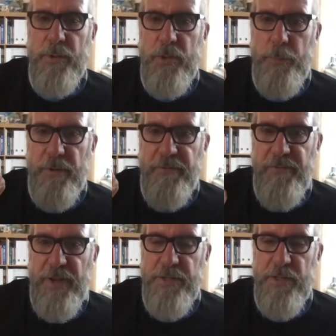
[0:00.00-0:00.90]
to
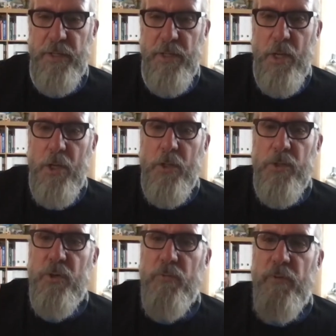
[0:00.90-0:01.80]
perfect it.
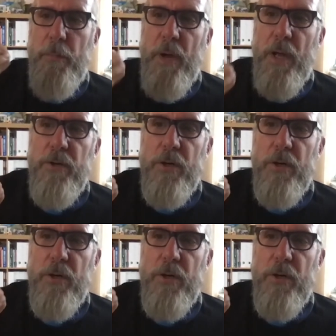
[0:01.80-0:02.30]
So remind our